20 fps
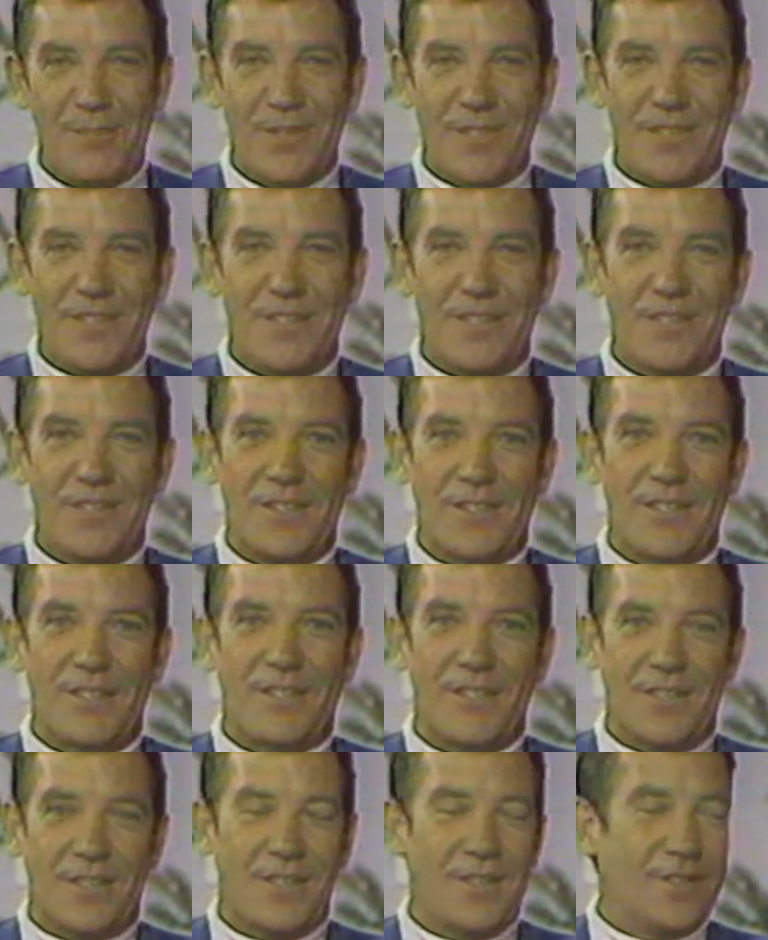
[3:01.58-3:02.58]
business
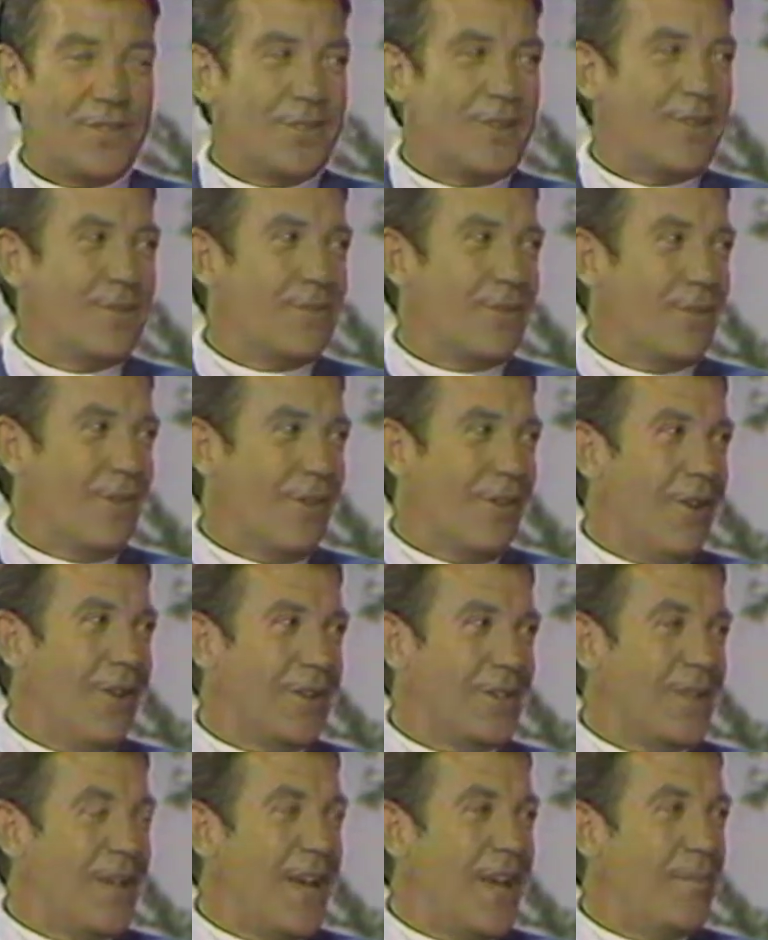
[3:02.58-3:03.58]
is concerned for a
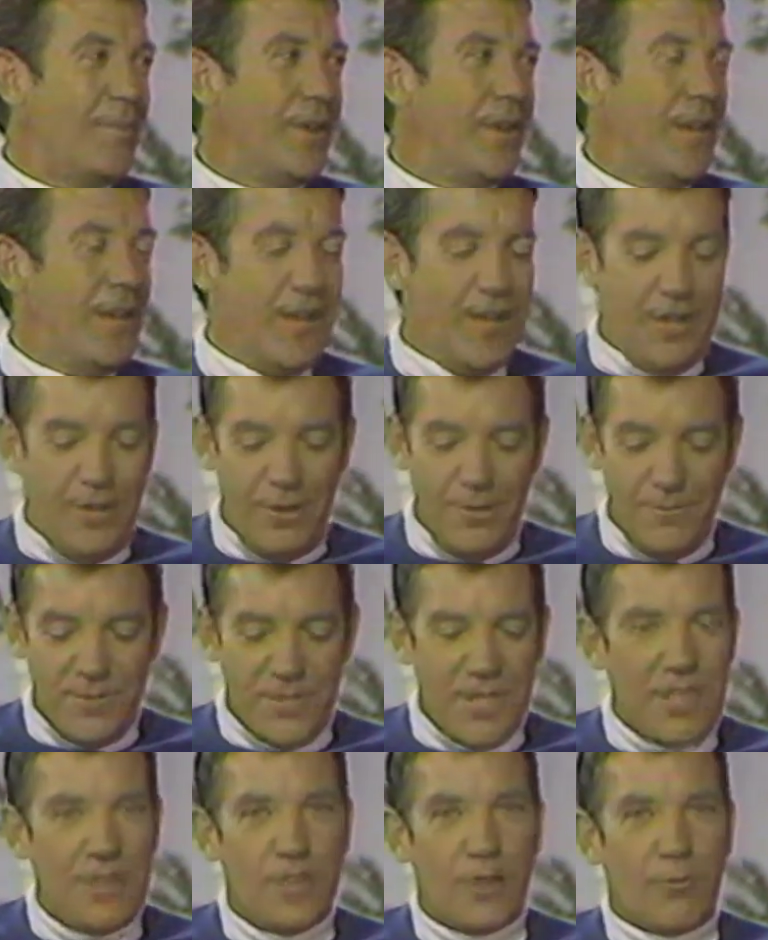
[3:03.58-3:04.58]
long time, but you've
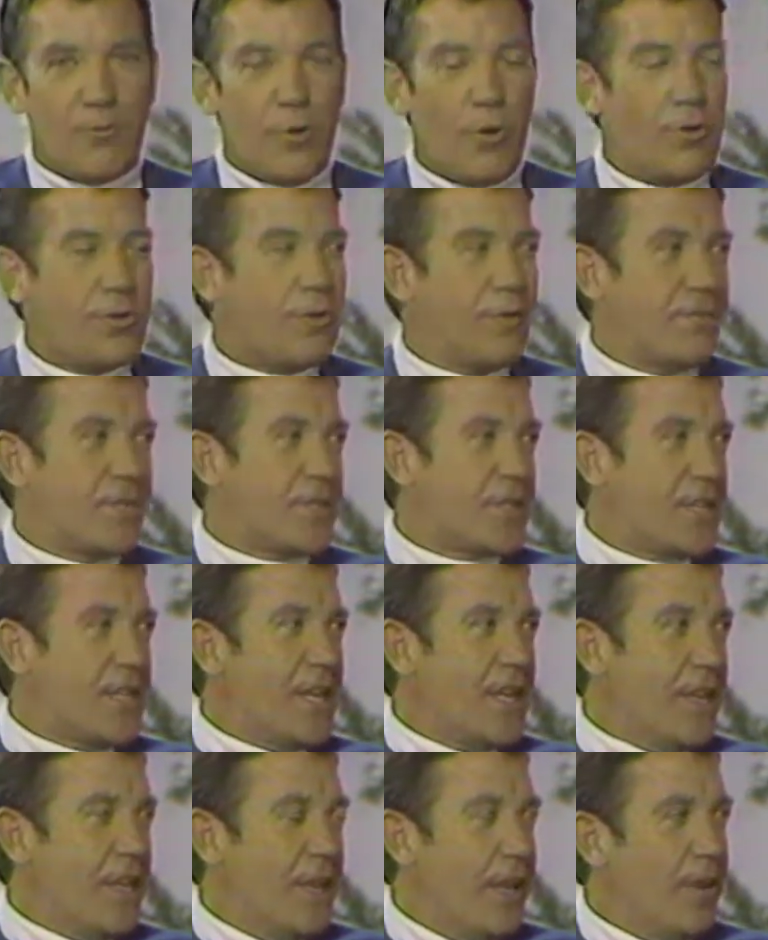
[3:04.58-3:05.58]
seen the growth of
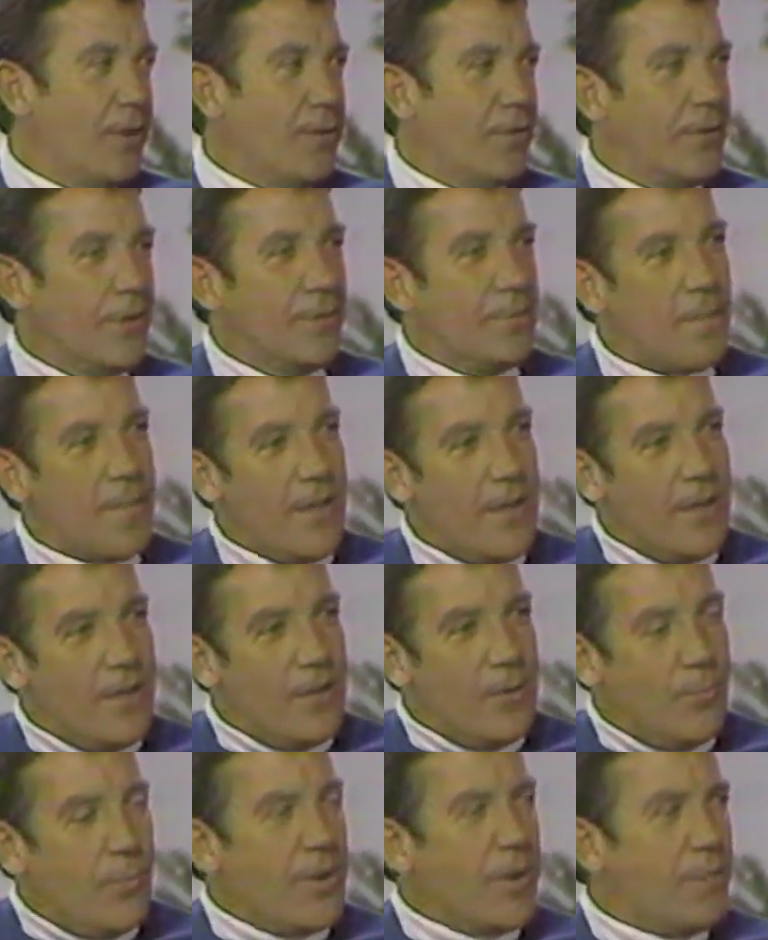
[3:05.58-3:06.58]
skiing. Now,
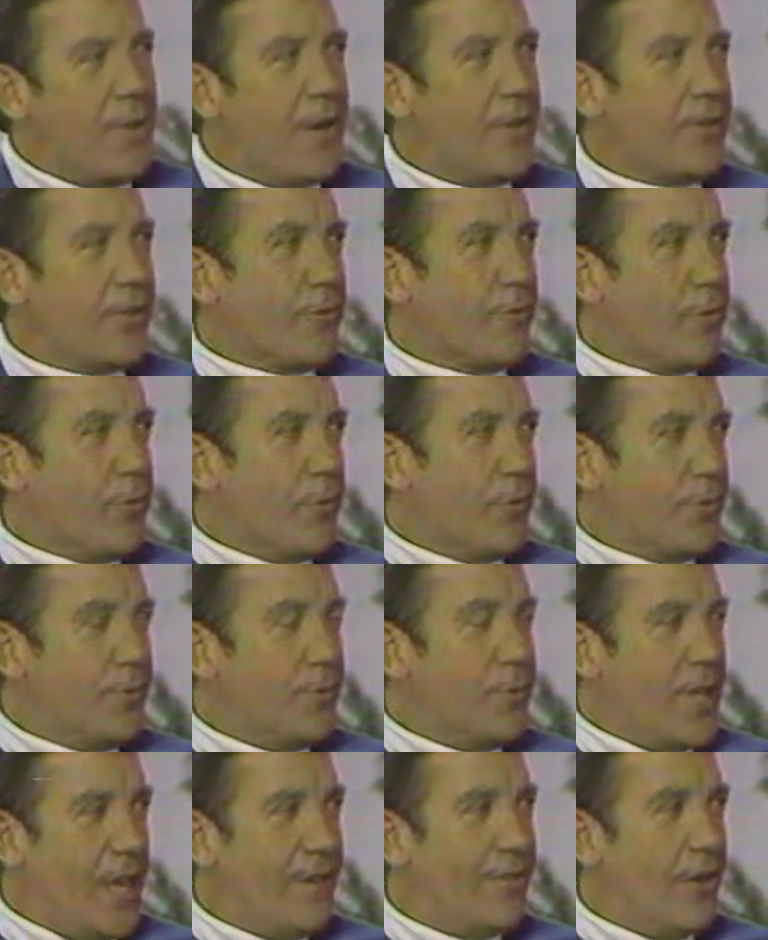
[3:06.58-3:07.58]
what about the growth? Do
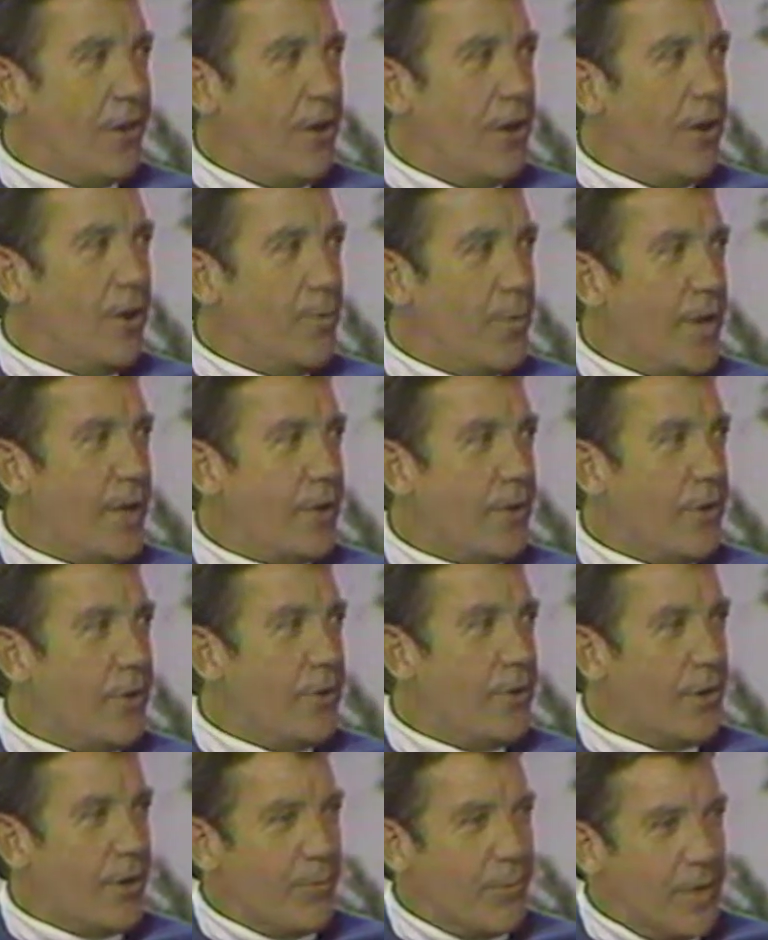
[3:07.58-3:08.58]
we have a long way to
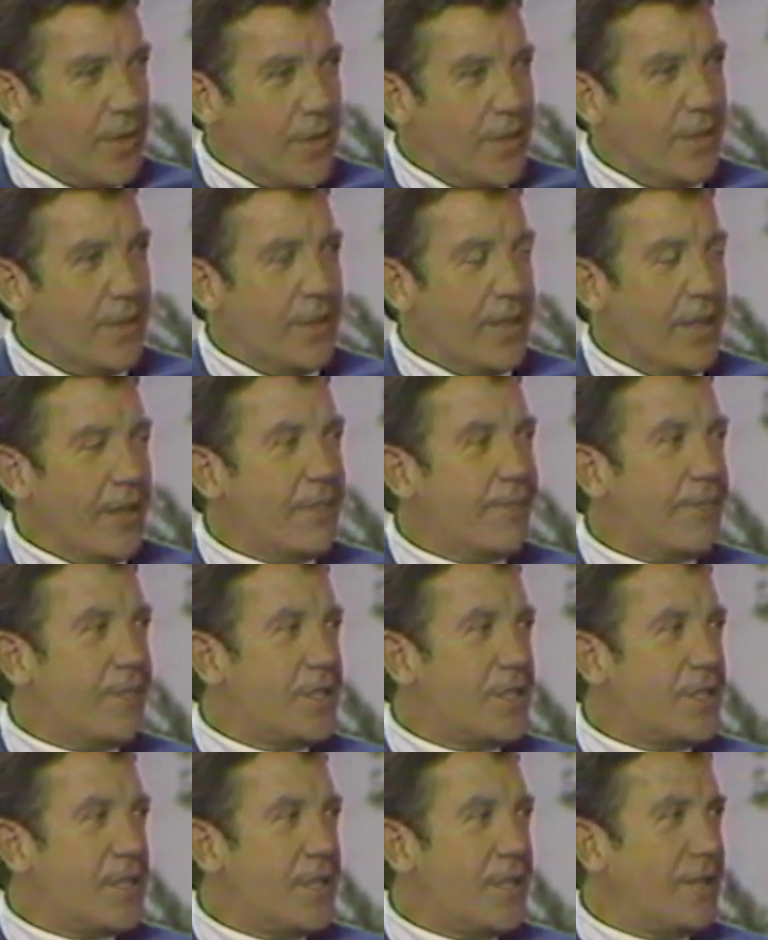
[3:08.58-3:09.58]
go? Are we in the
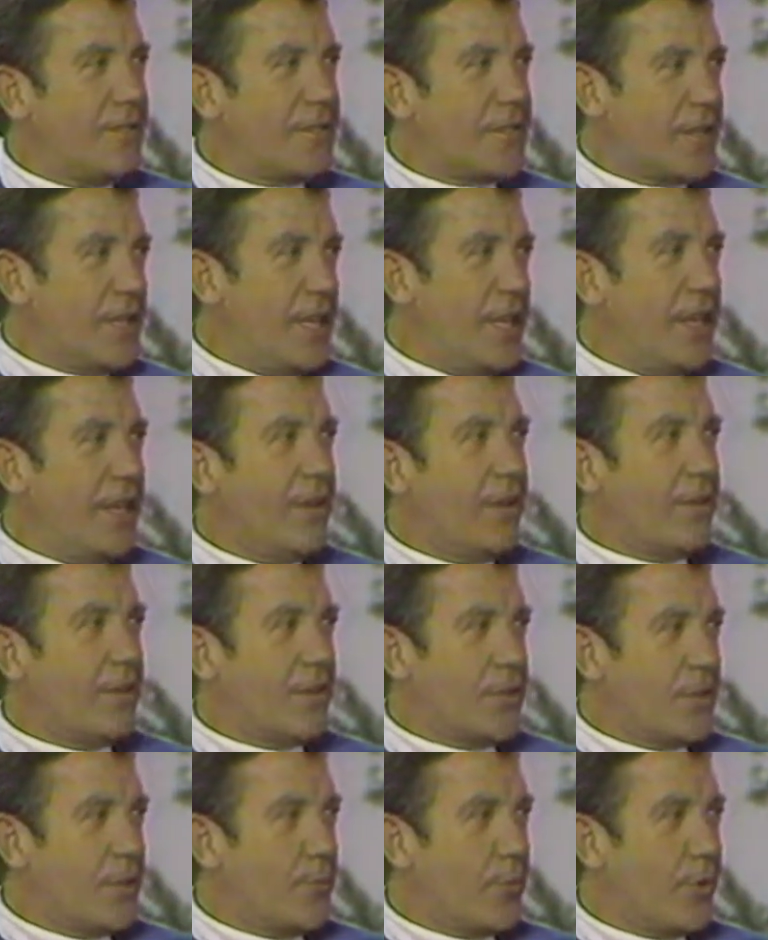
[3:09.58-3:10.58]
infancy of skiing, or
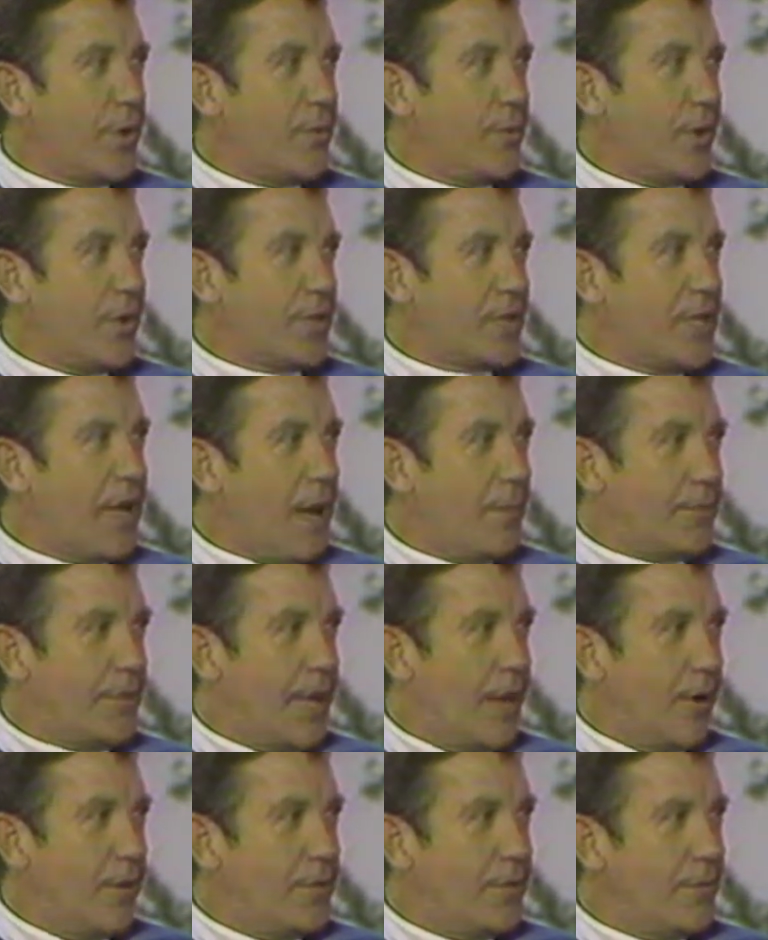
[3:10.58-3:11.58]
is it pretty well topped
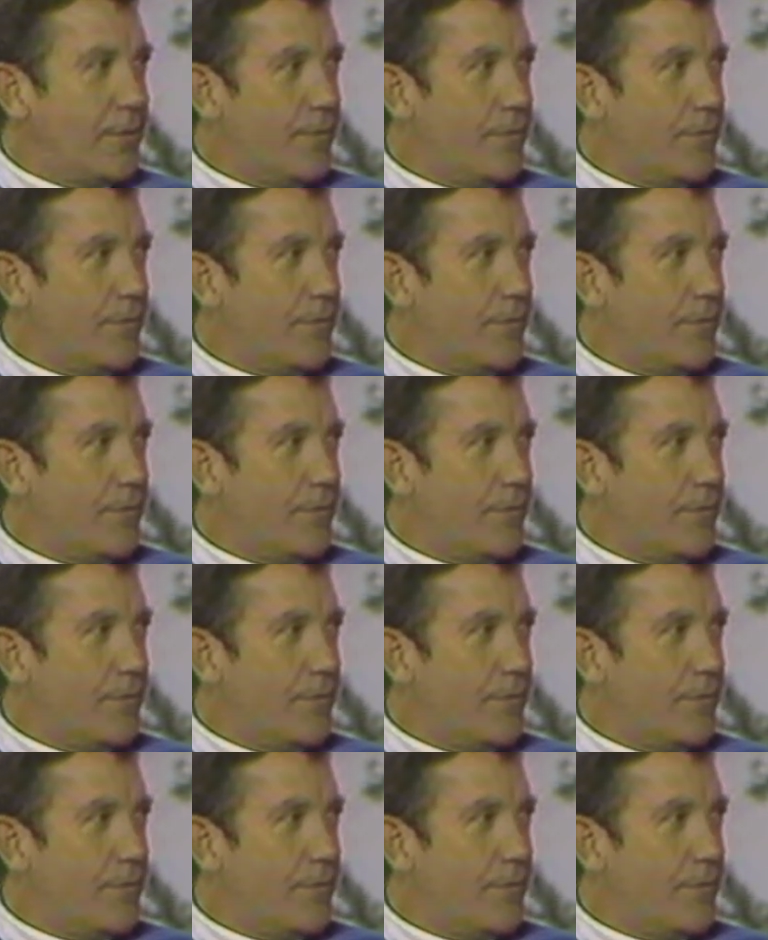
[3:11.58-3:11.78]
out?